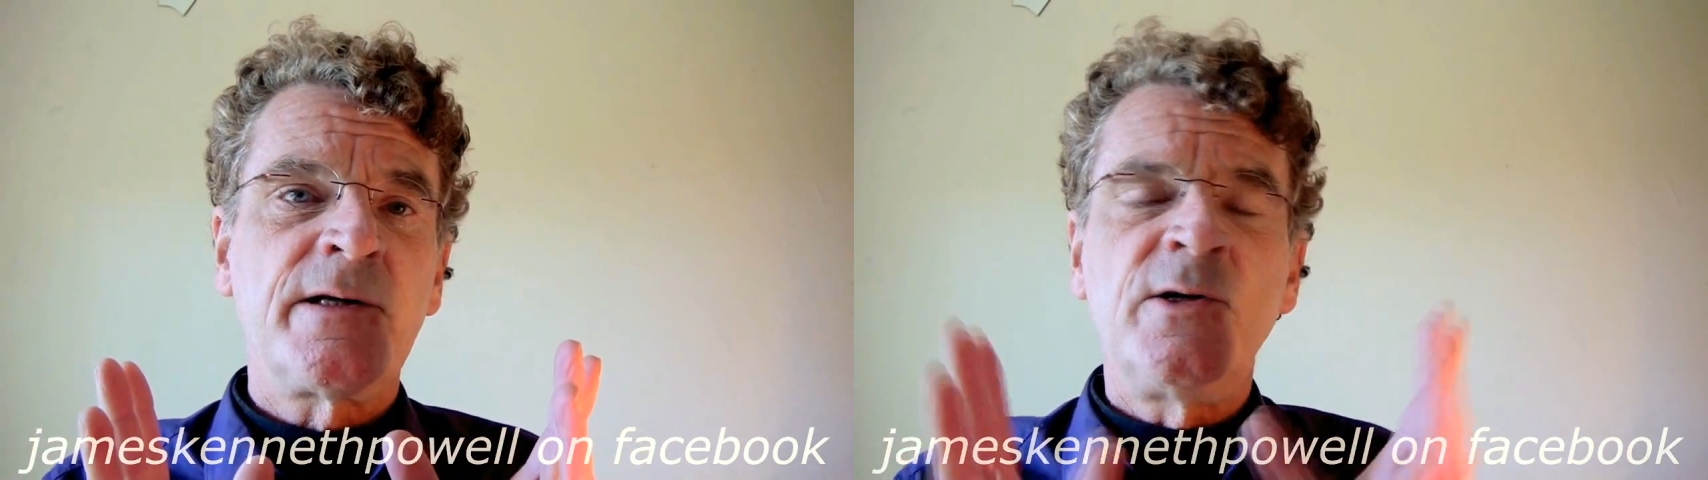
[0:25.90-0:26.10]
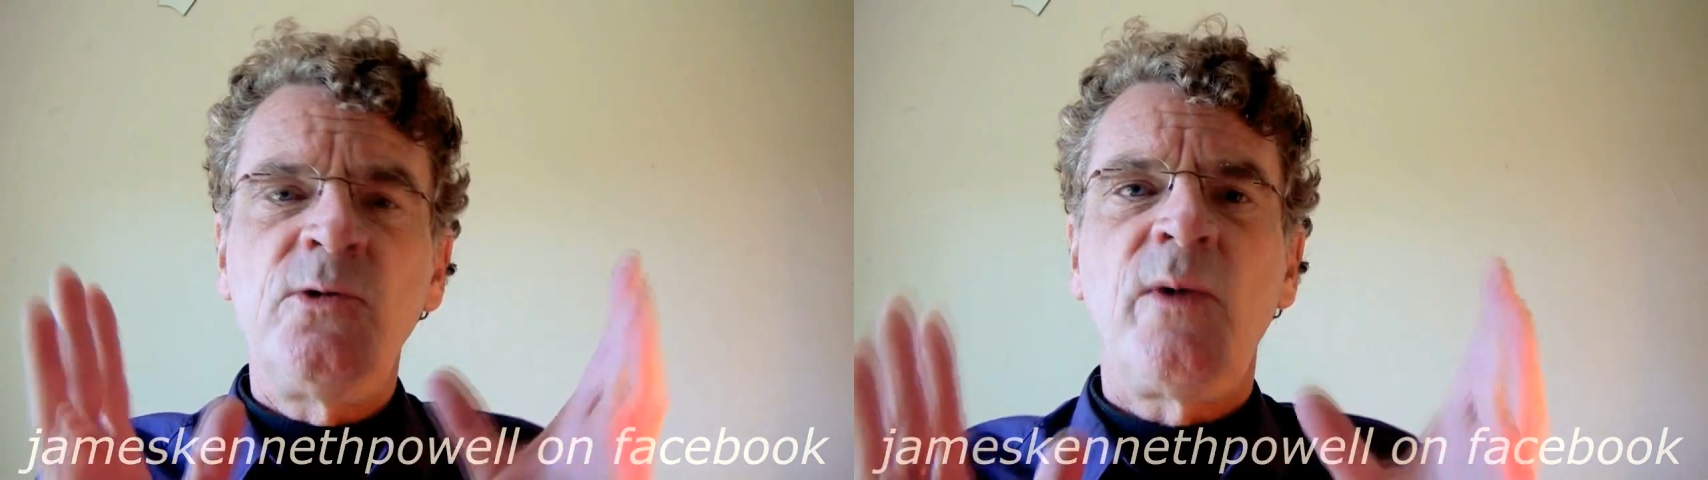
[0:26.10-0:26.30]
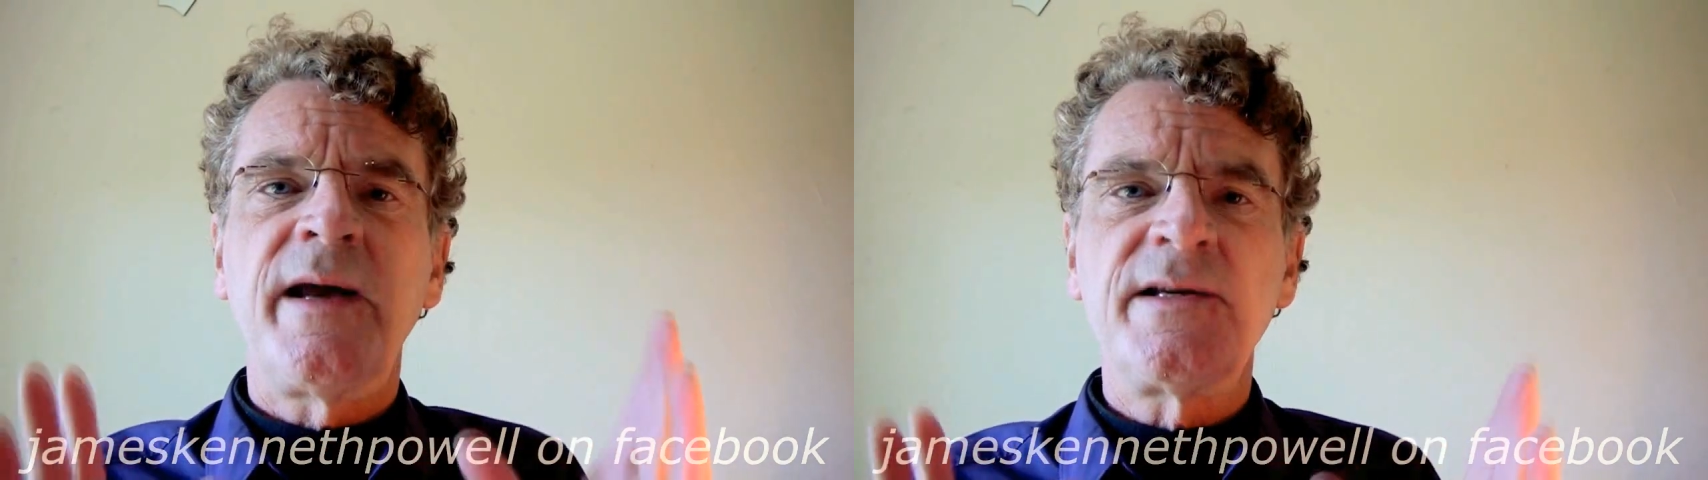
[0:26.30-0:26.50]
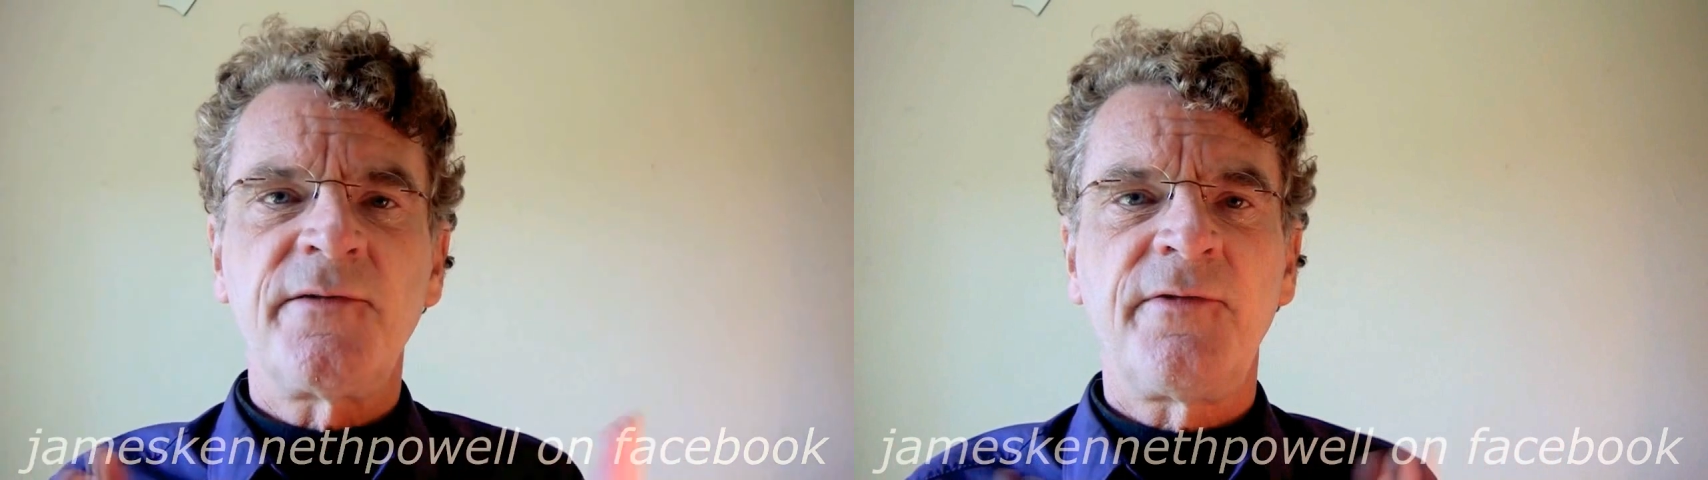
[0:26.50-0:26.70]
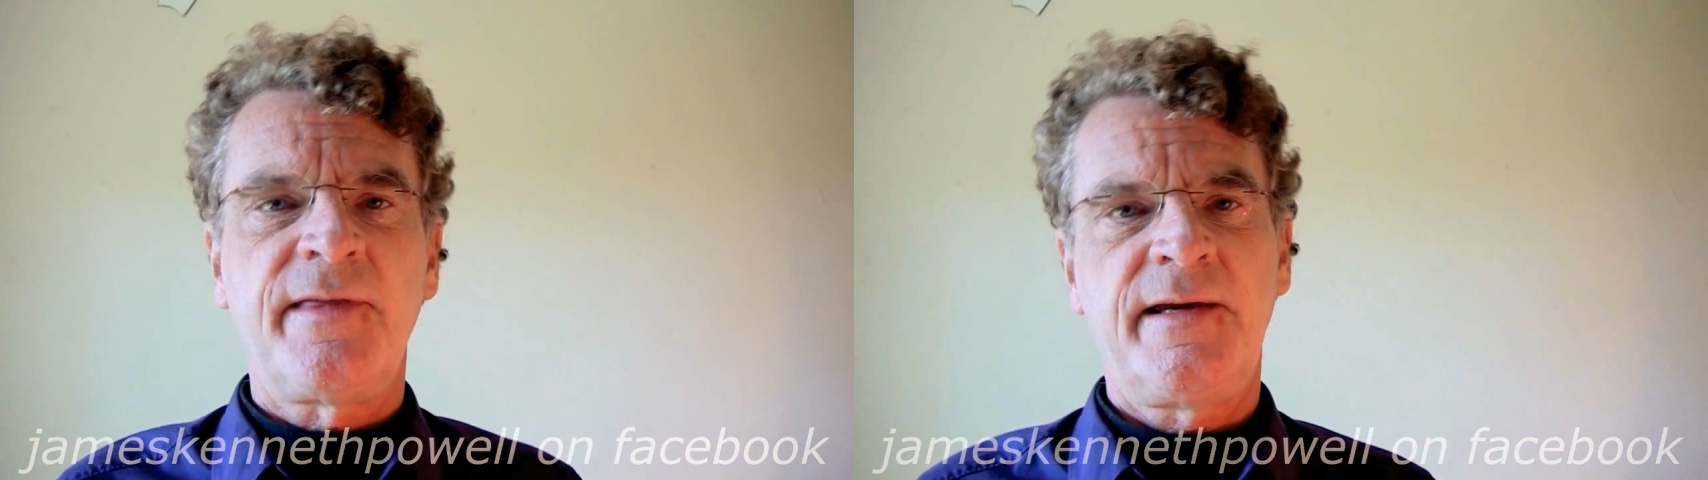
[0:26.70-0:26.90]
to new ways
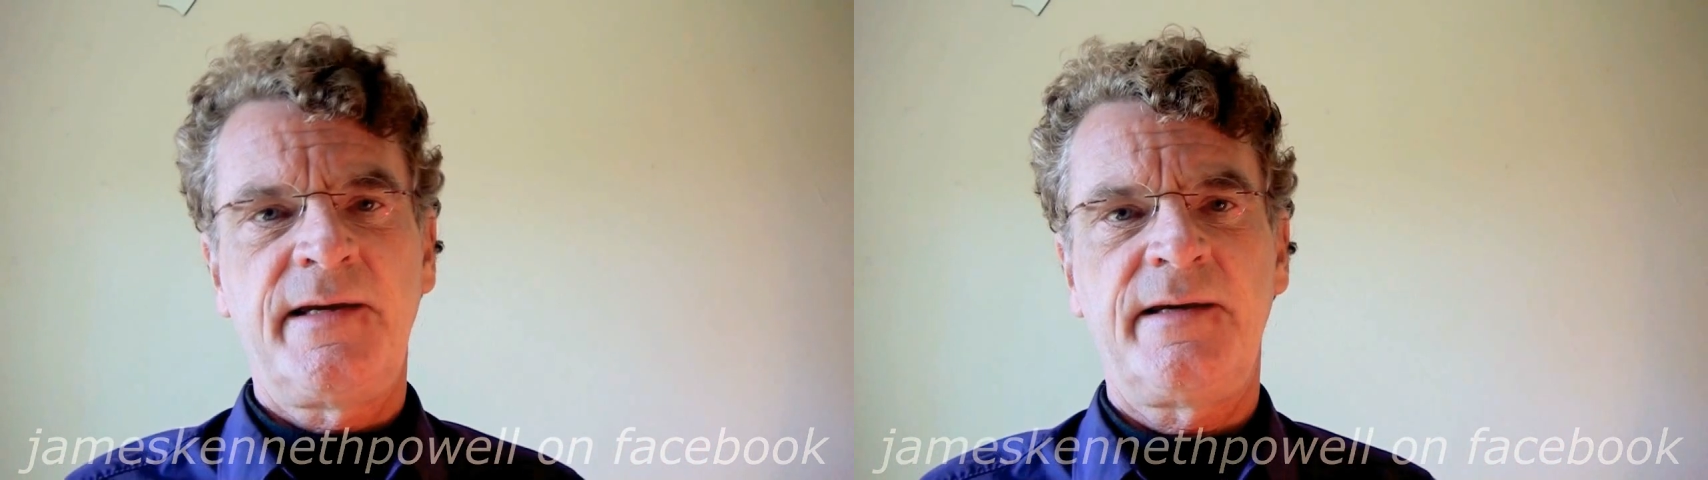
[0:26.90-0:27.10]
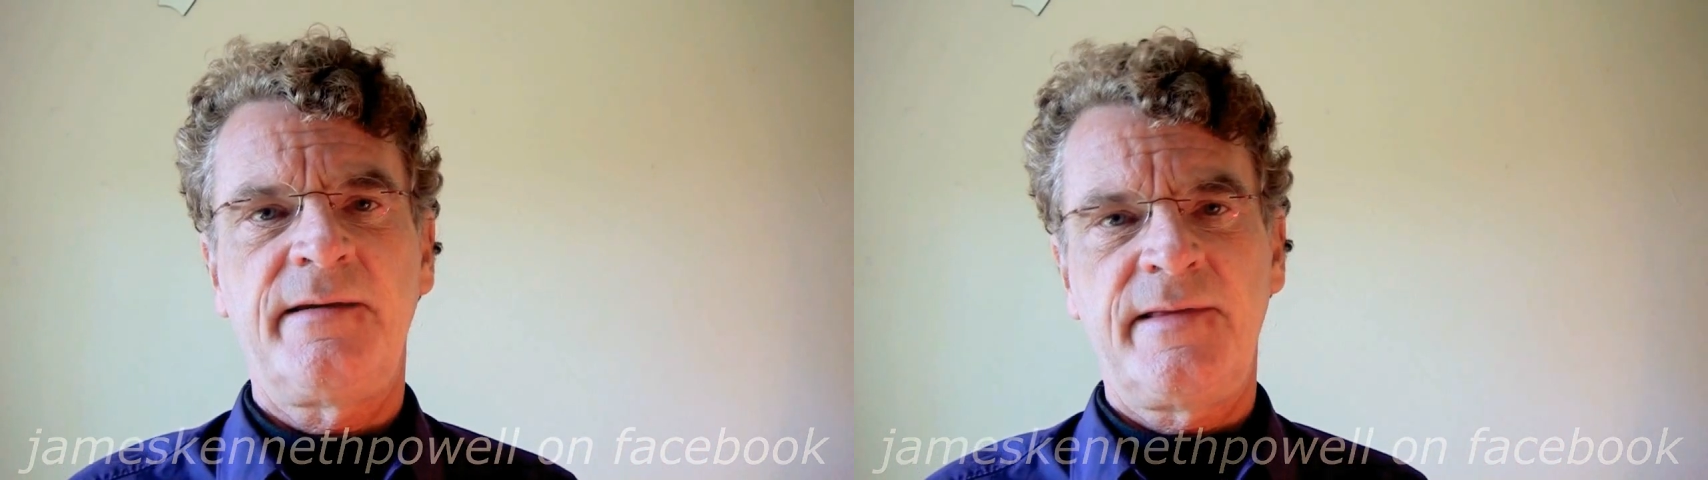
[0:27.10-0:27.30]
of thinking,